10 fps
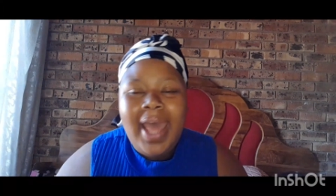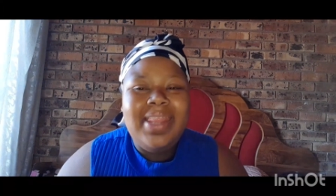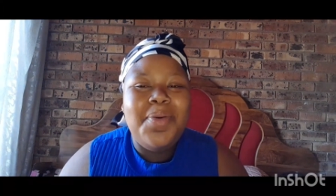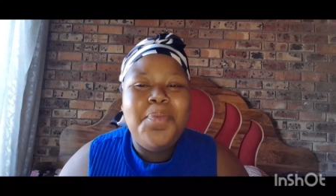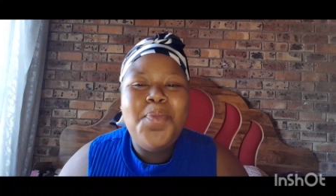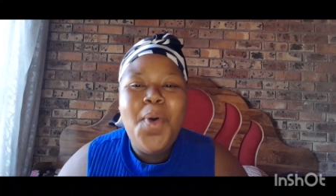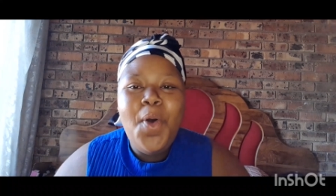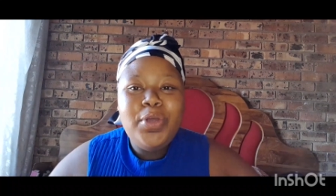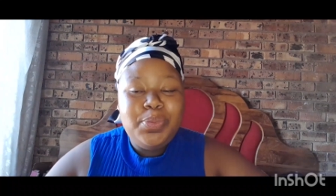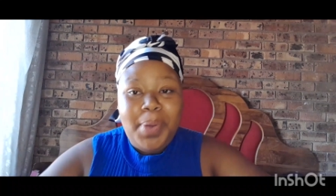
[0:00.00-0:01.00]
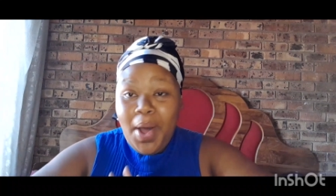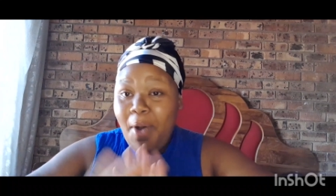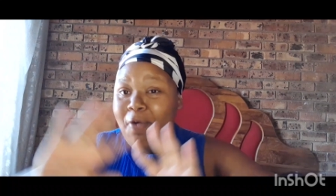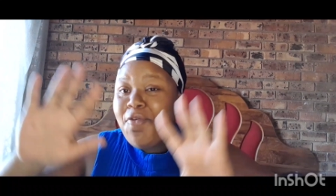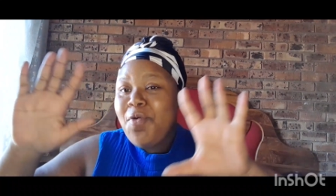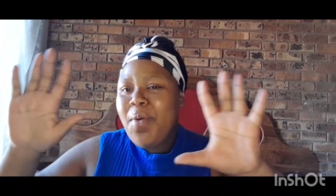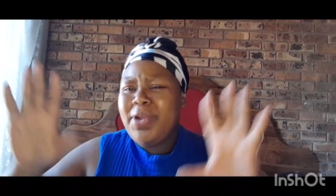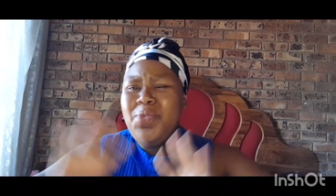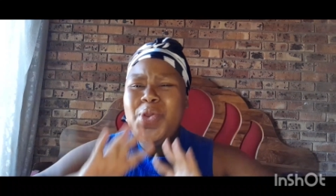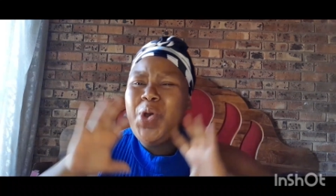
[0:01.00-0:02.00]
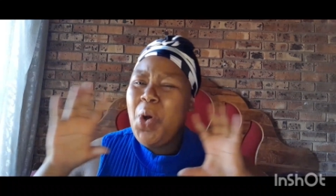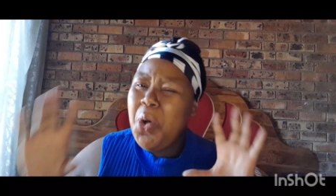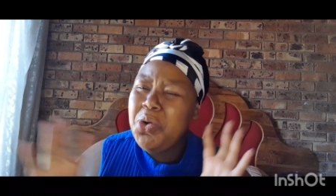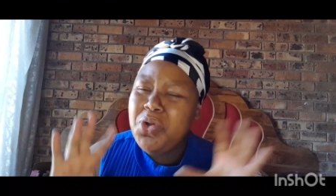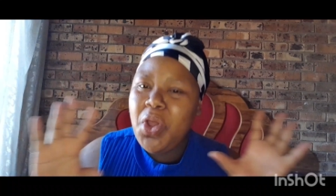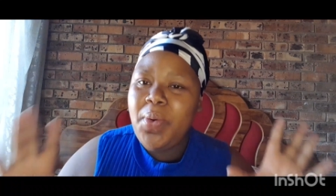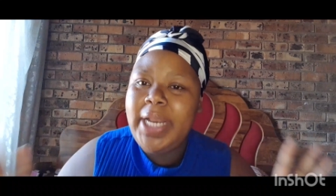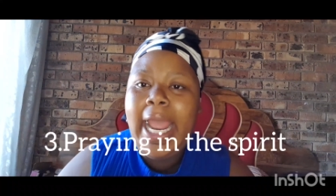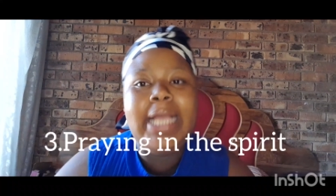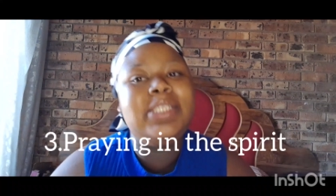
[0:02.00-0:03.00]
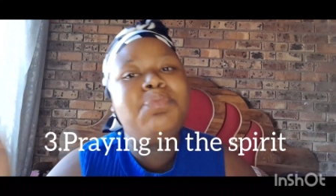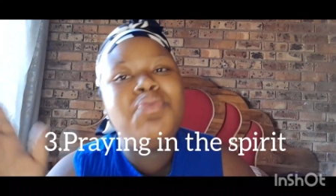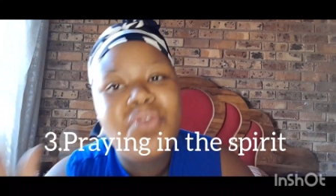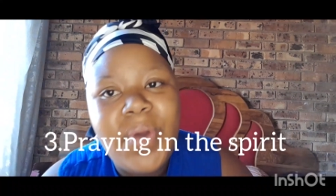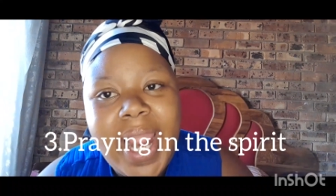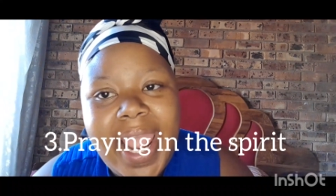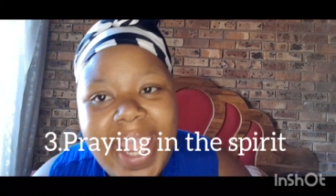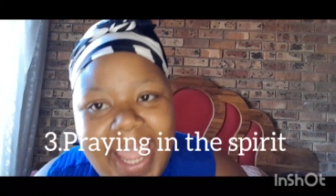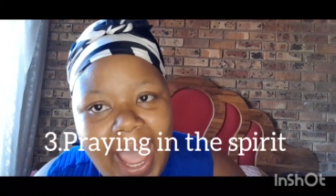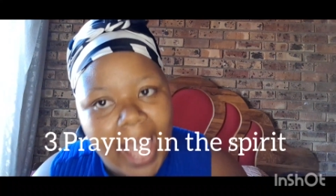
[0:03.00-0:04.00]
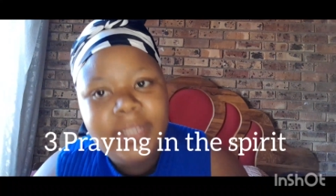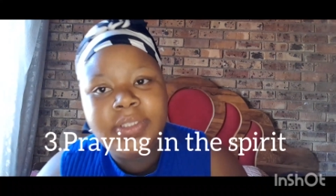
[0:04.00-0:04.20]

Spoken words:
The most powerful one. We all know it. It's prayer. Yeah.